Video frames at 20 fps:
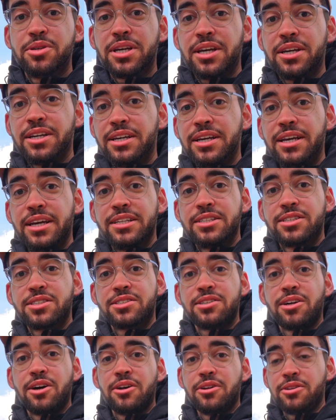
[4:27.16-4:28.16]
can
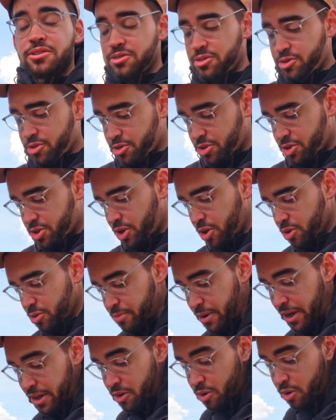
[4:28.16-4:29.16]
install your solar
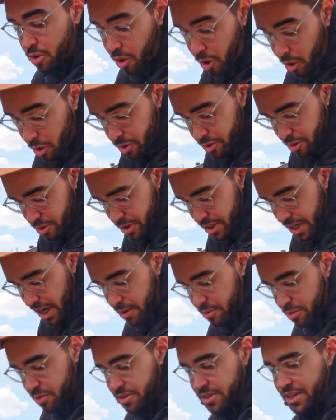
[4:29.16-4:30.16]
panel or your
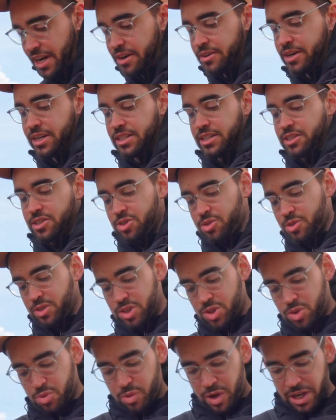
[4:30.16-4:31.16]
camera directly. So
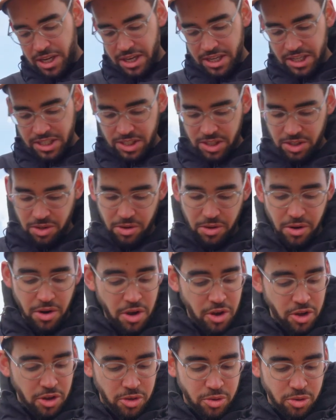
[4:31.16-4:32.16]
it's way easier.
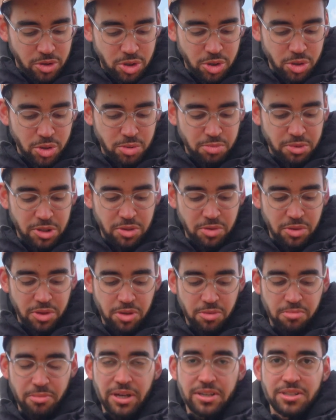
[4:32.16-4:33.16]
You choose between
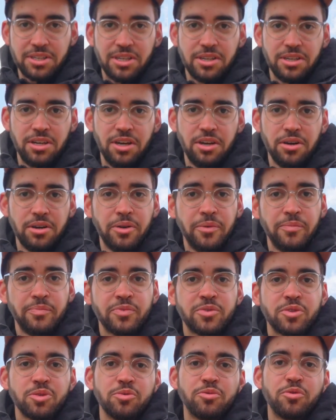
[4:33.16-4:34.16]
the mounting here,
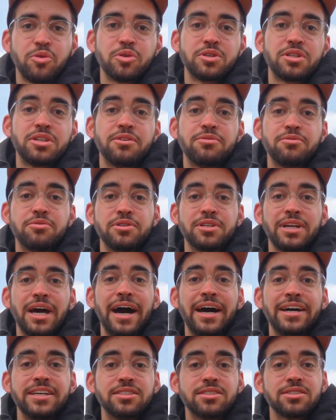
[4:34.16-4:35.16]
so for different
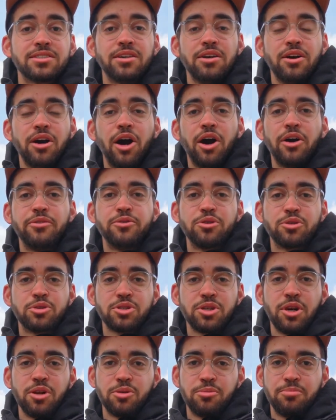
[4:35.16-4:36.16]
heights of your
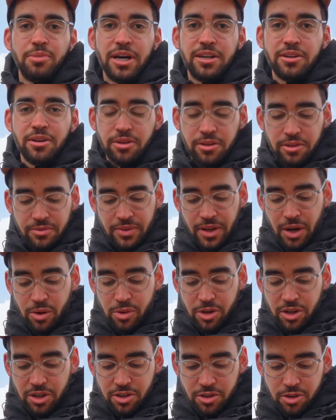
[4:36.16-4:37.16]
solar panel. Now
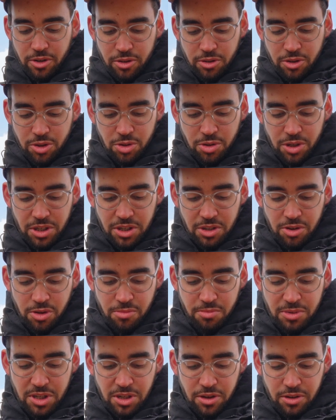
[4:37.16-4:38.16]
we're gonna go straight in the
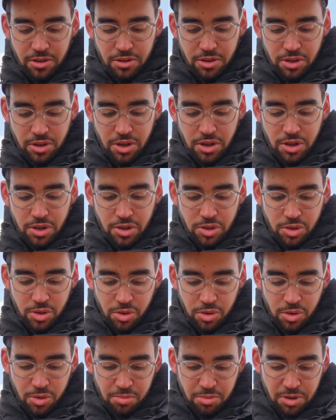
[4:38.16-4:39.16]
middle. So
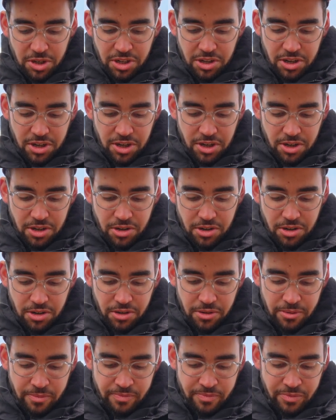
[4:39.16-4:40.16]
you put it here,
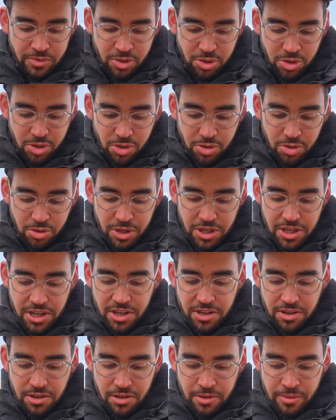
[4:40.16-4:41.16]
you screw it
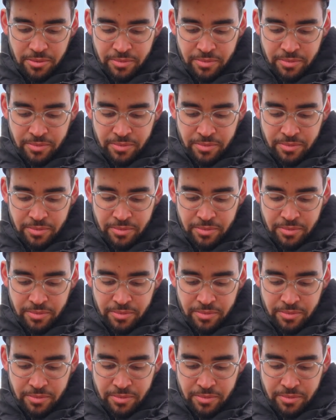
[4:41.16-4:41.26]
in,